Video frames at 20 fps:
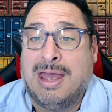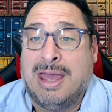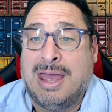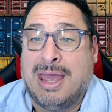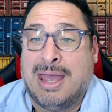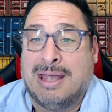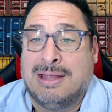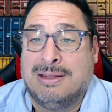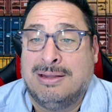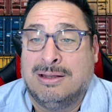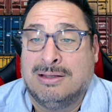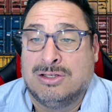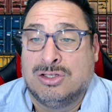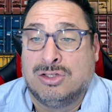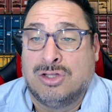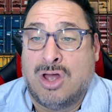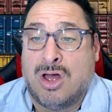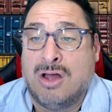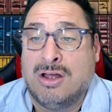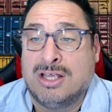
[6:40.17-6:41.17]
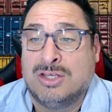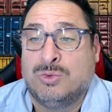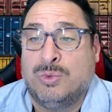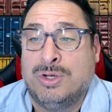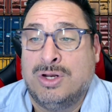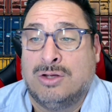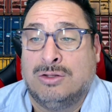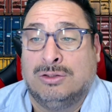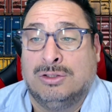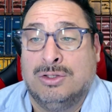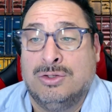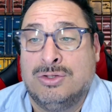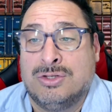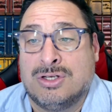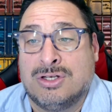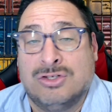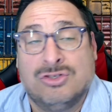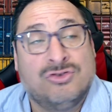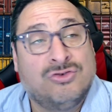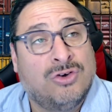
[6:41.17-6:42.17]
and as long as we don't lose
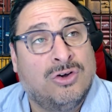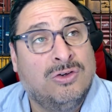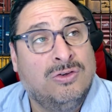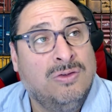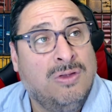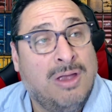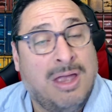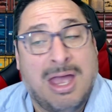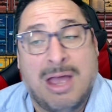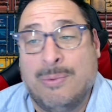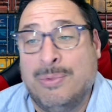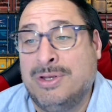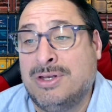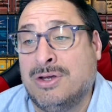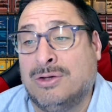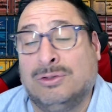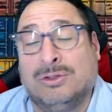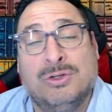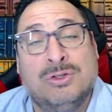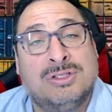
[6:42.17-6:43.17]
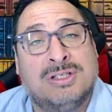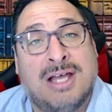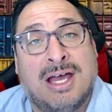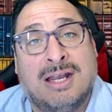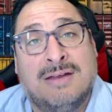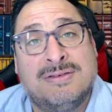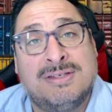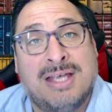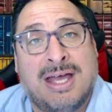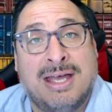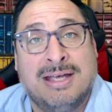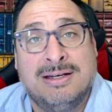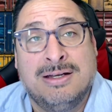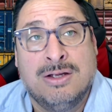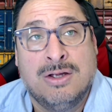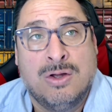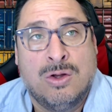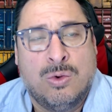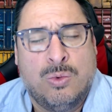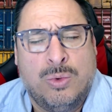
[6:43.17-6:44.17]
control and we don't lose line of sight,
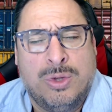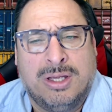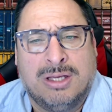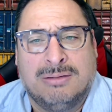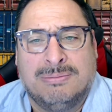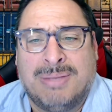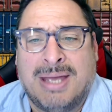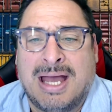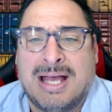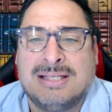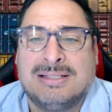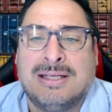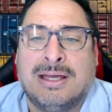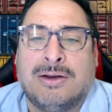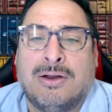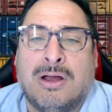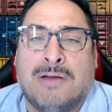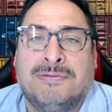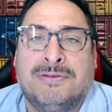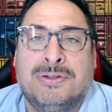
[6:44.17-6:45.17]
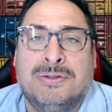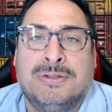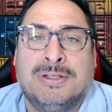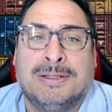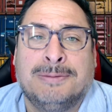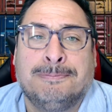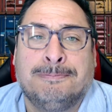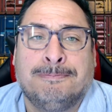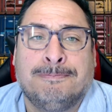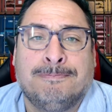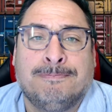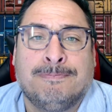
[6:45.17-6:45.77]
we can pass that off to them.